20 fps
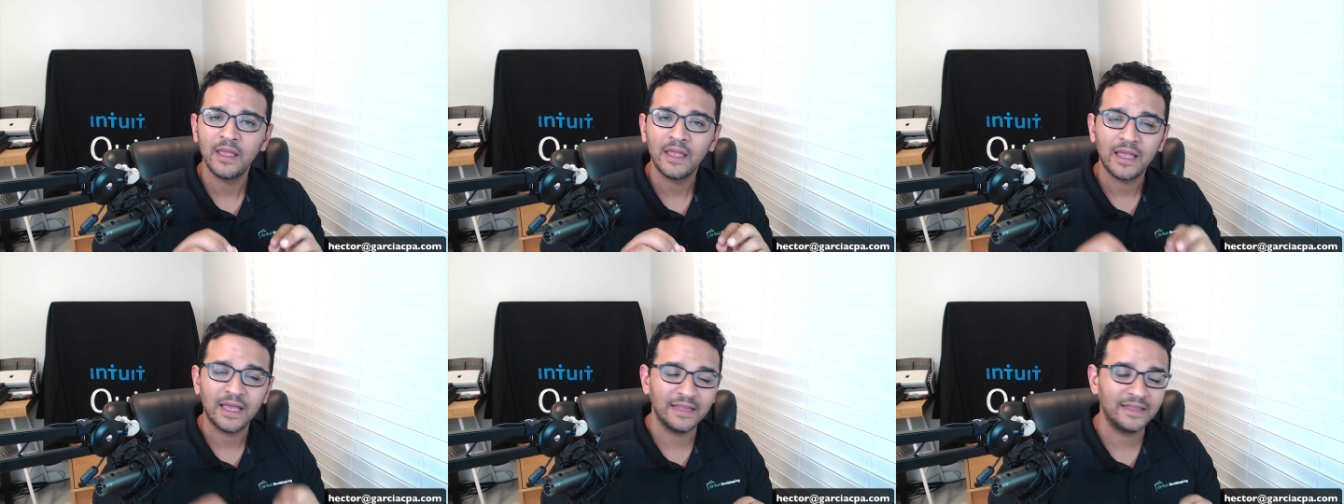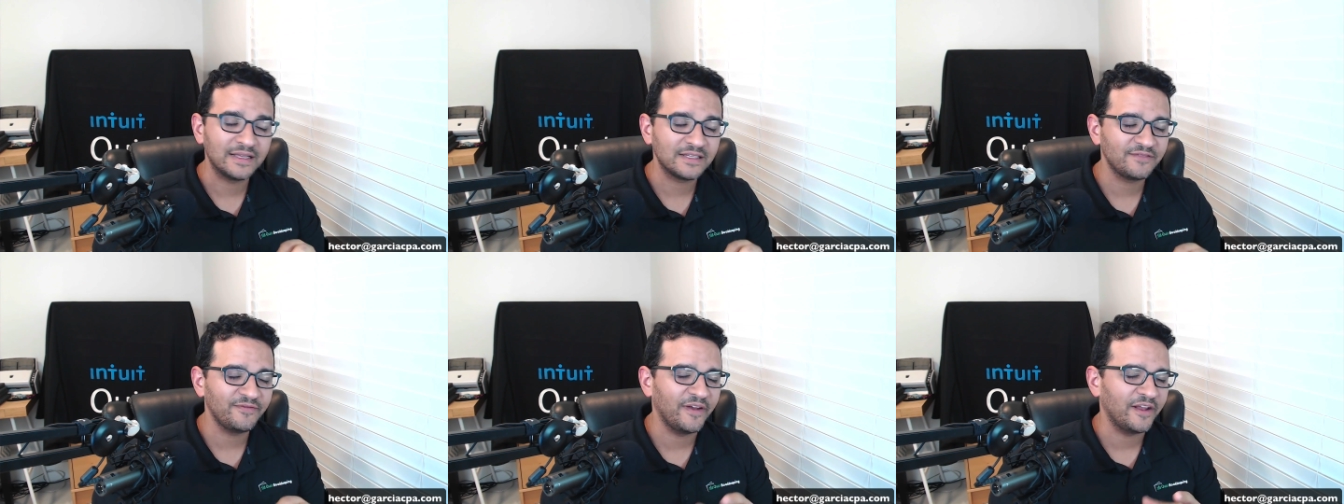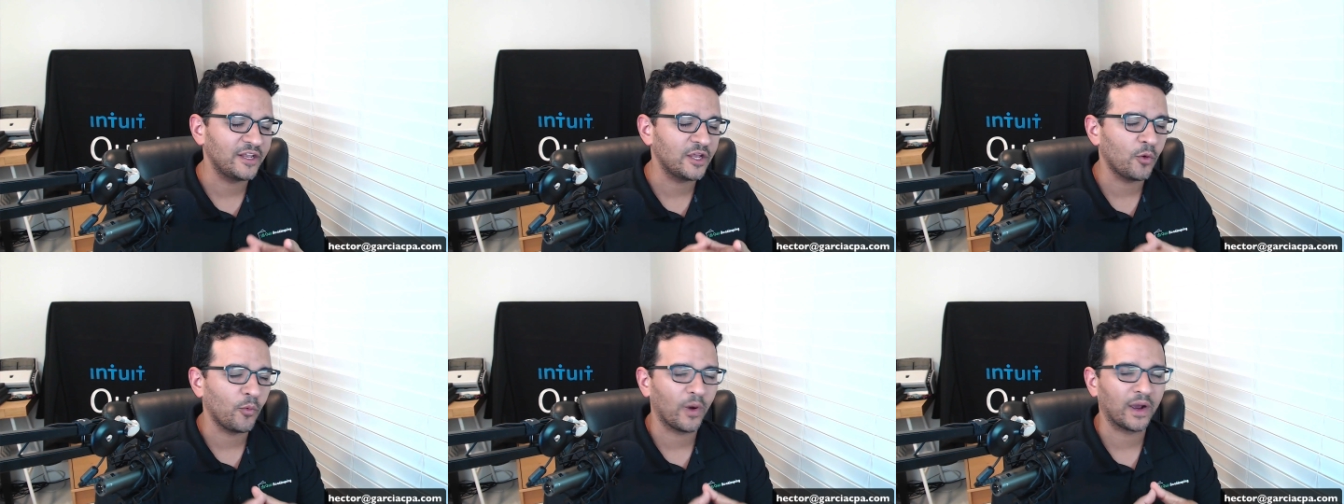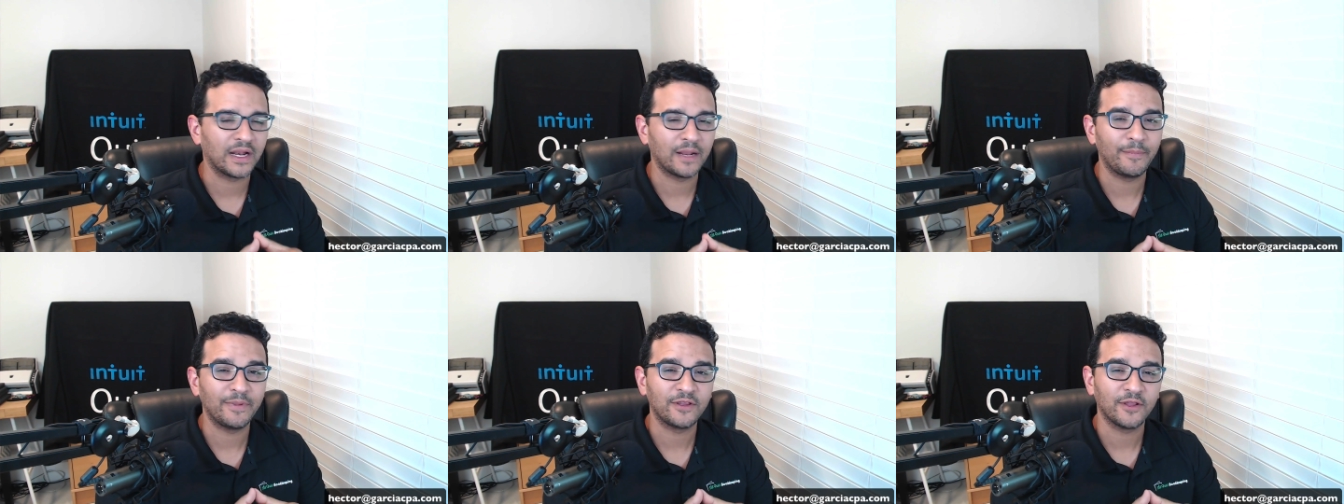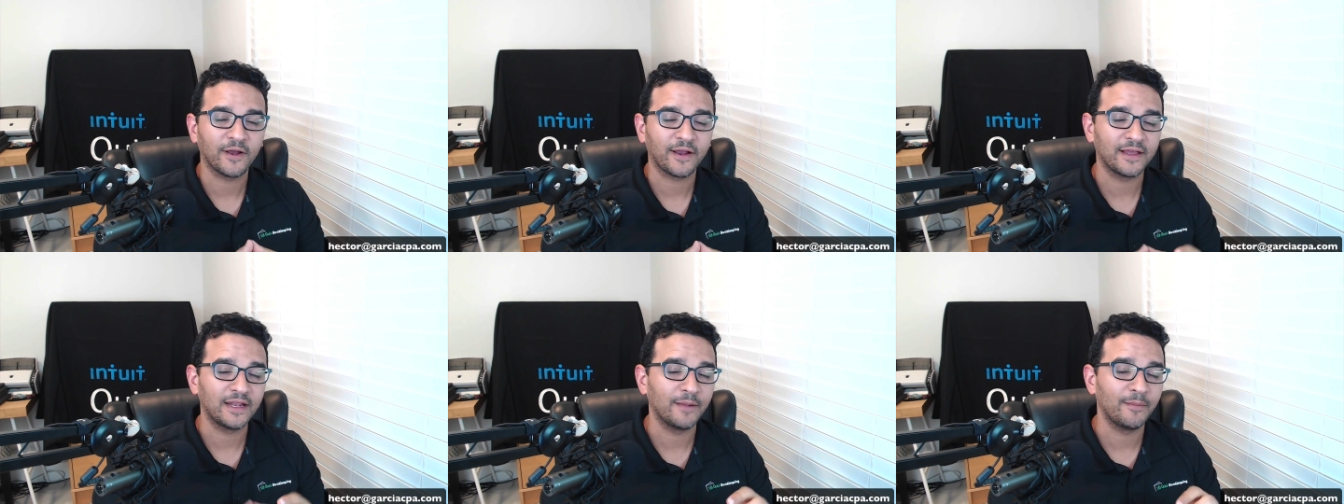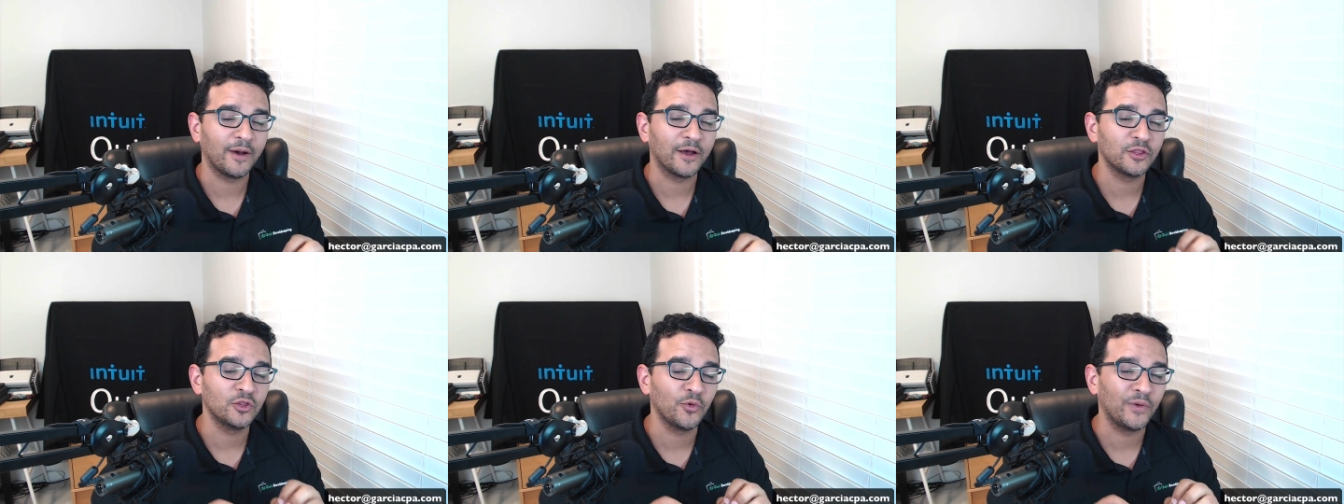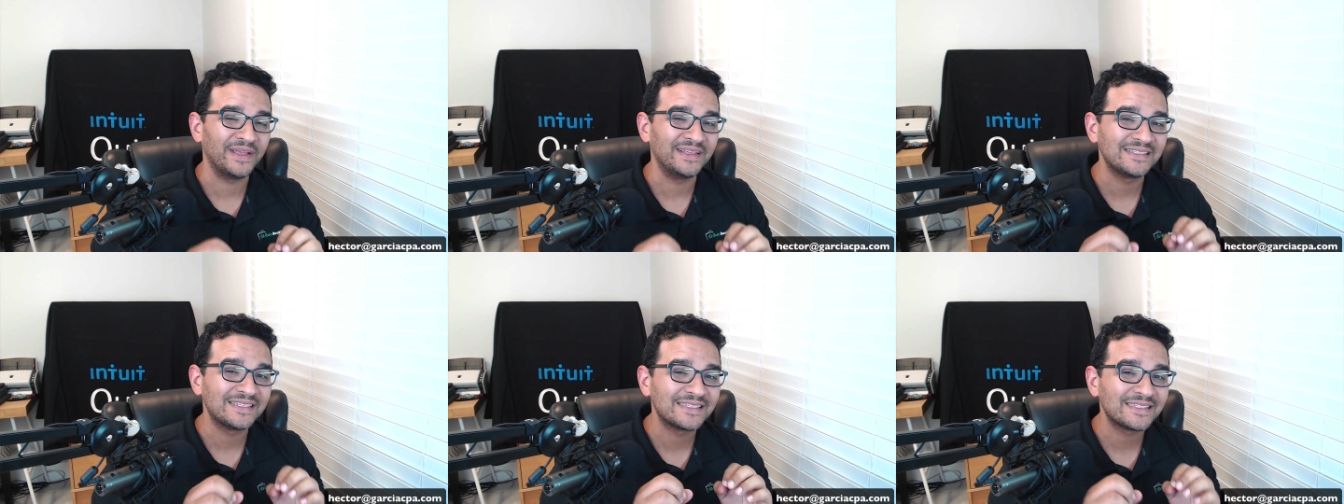In this video, we're going to be talking about
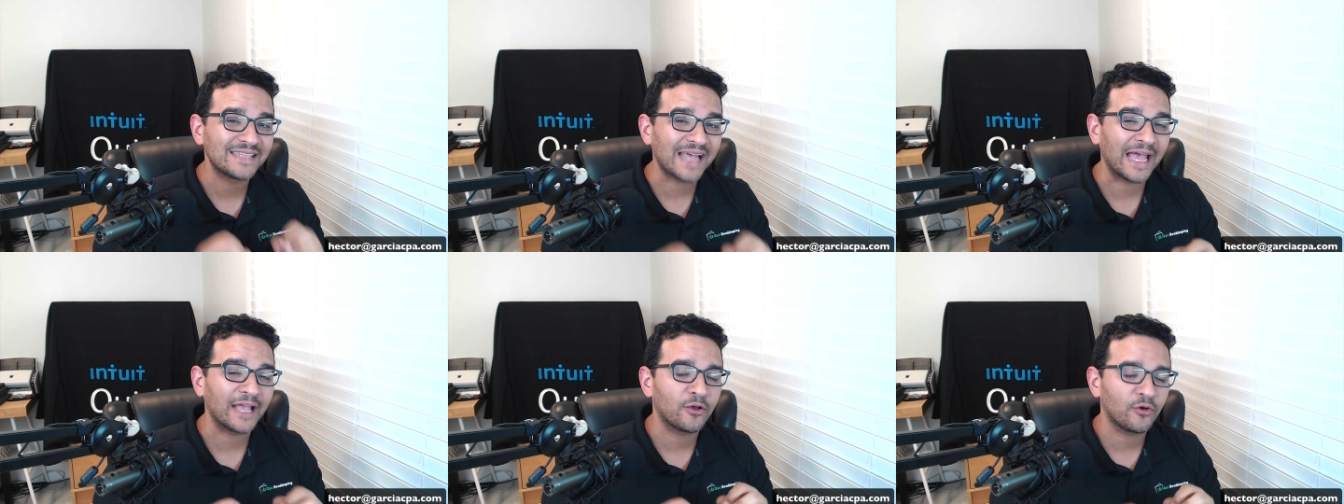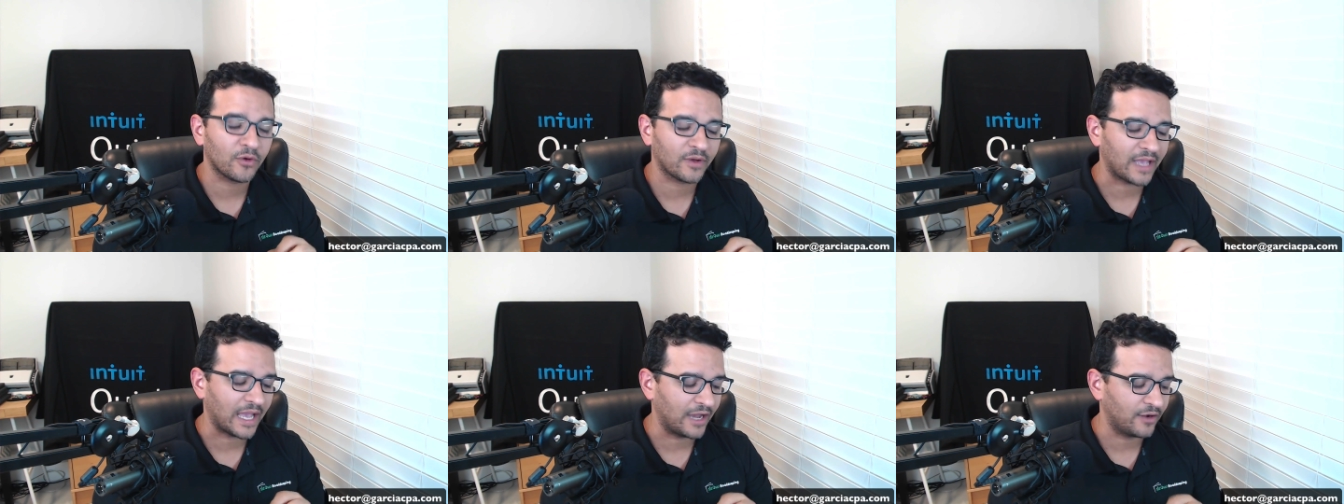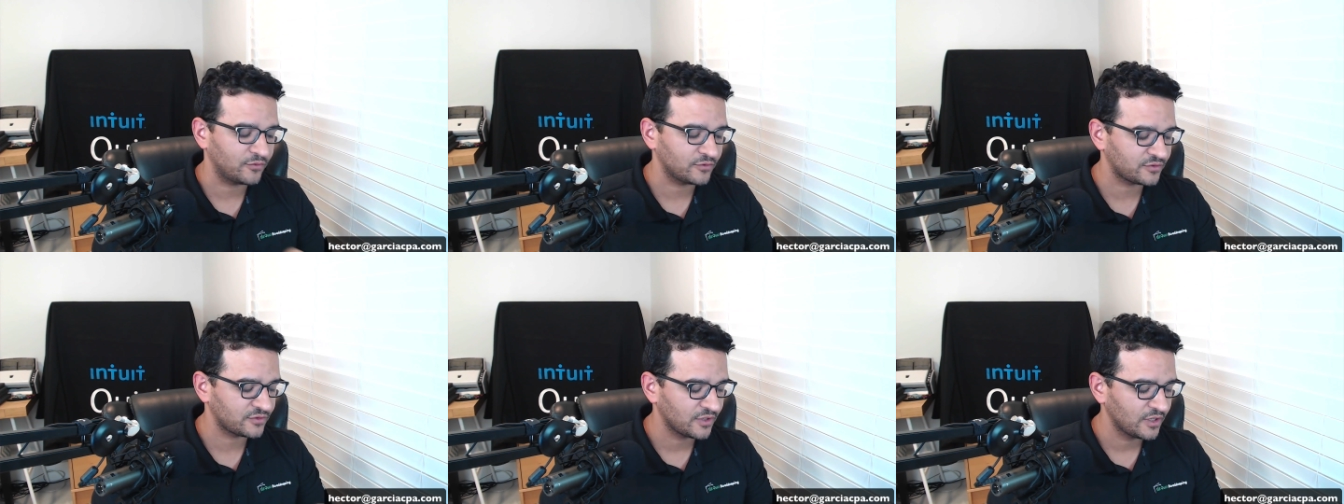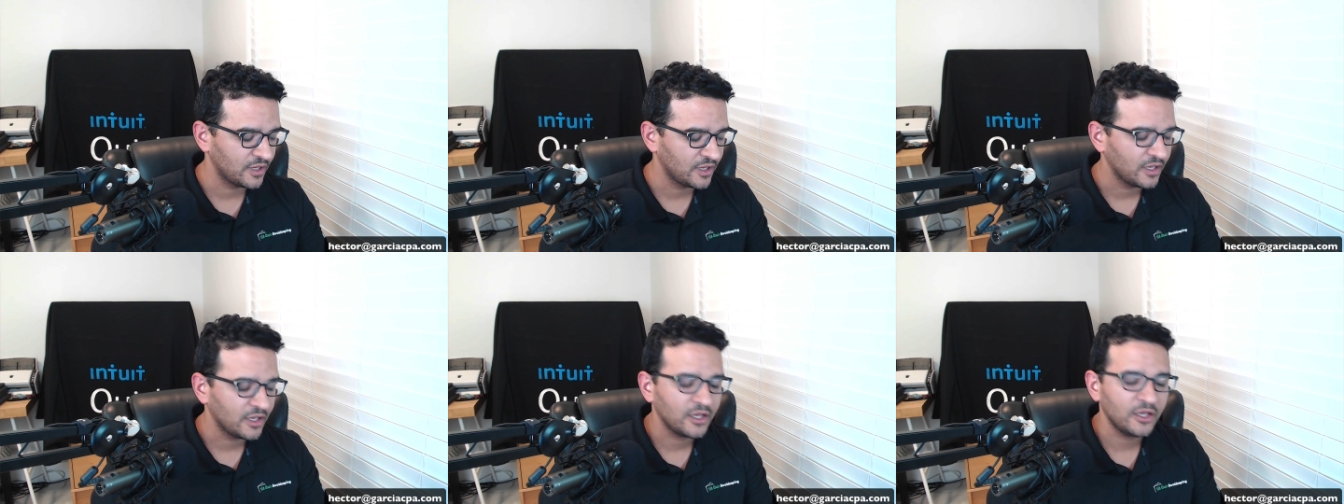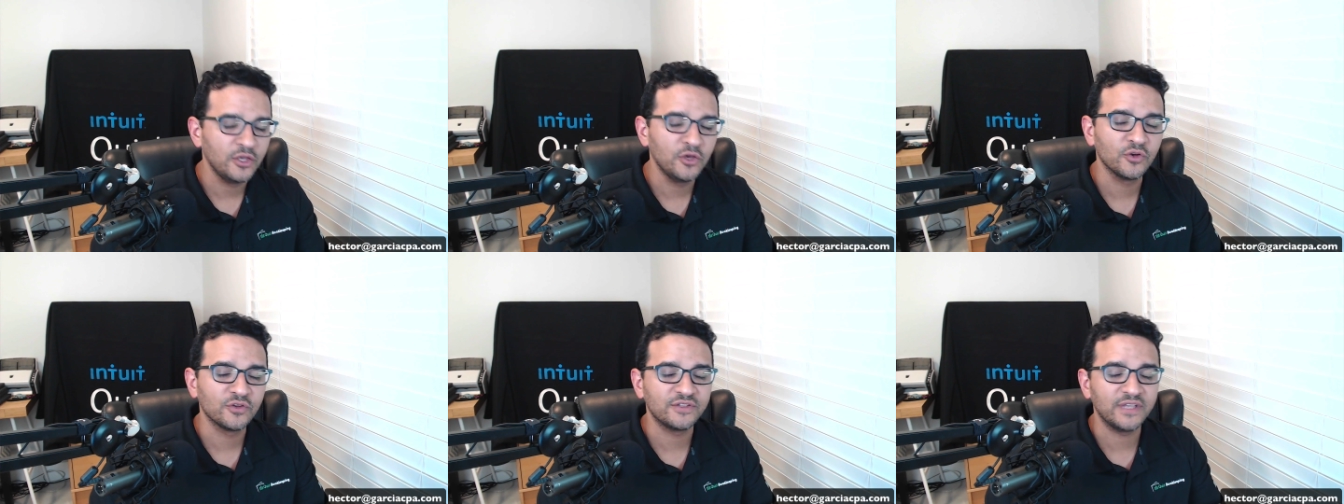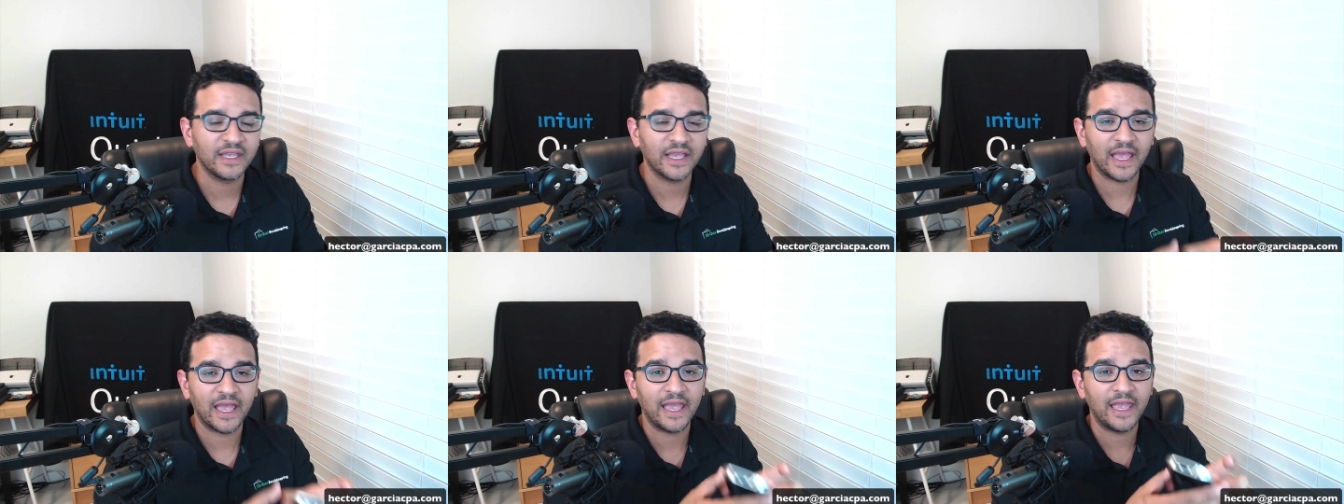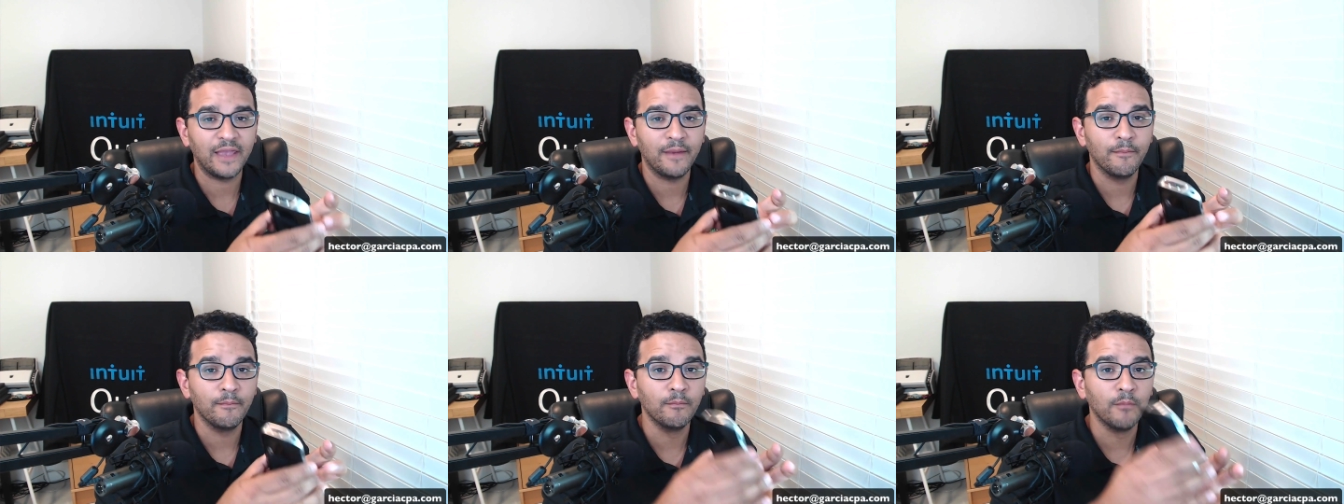doing cycle counts using
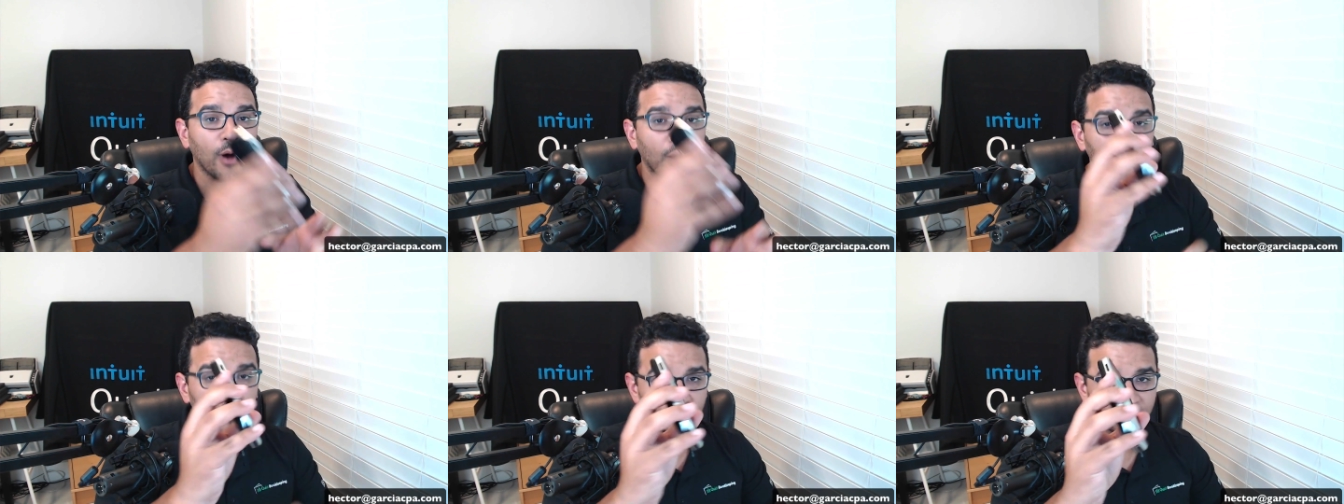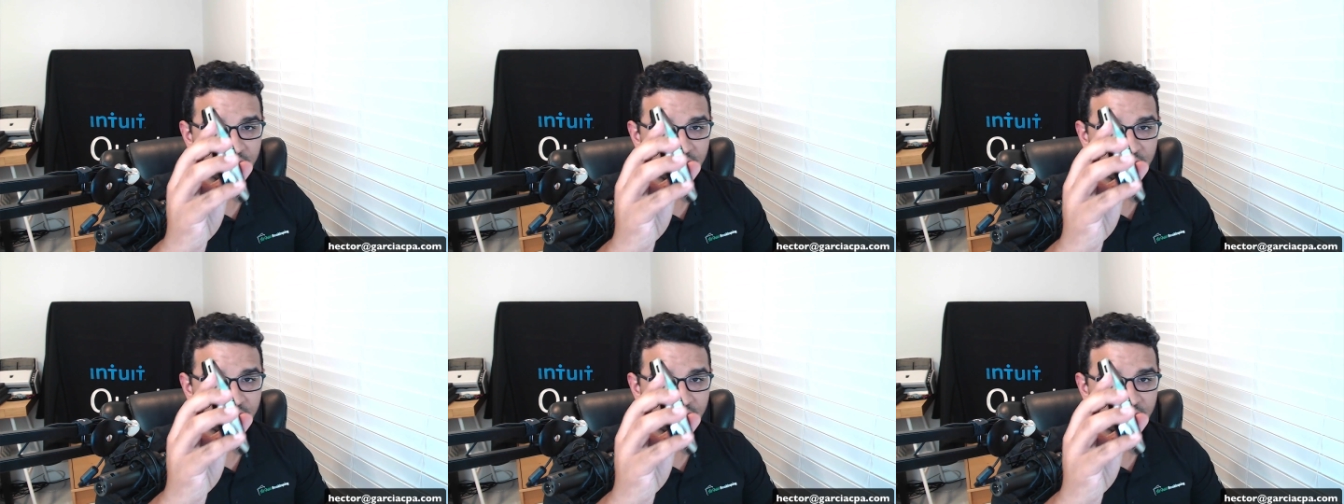a mobile